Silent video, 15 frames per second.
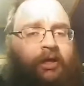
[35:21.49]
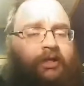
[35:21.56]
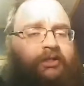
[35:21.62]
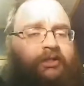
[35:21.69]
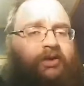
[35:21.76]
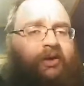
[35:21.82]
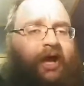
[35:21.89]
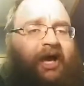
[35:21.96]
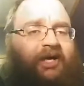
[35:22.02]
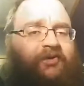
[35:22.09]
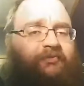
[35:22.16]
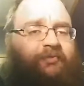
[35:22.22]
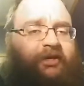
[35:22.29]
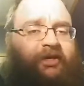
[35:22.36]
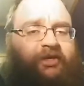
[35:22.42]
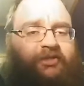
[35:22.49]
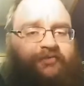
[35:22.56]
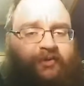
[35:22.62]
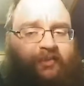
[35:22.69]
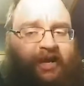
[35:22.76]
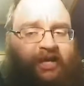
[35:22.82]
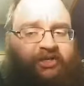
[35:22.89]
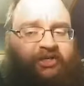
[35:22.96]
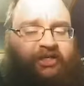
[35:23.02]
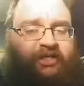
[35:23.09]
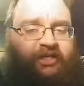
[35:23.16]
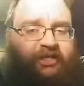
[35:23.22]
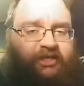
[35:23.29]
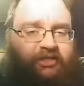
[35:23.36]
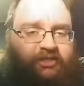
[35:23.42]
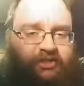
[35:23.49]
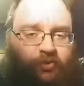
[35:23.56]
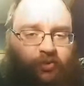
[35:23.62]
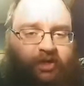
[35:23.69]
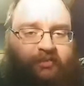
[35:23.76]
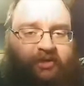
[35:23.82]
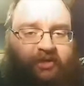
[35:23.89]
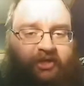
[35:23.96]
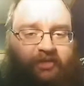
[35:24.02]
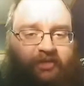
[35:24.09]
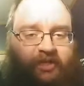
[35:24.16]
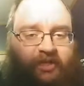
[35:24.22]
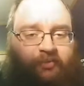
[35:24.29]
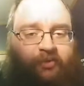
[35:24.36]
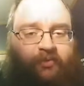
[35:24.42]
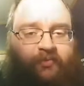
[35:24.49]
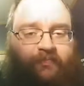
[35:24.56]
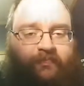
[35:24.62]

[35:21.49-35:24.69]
So active players for Magic is 20 million people.